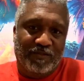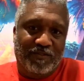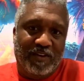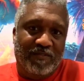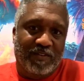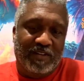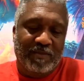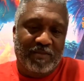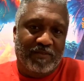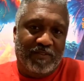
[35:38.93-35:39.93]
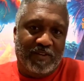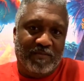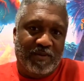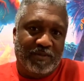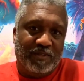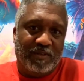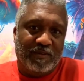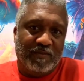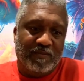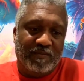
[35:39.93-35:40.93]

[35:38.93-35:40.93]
you forever at their motherfucking mercy.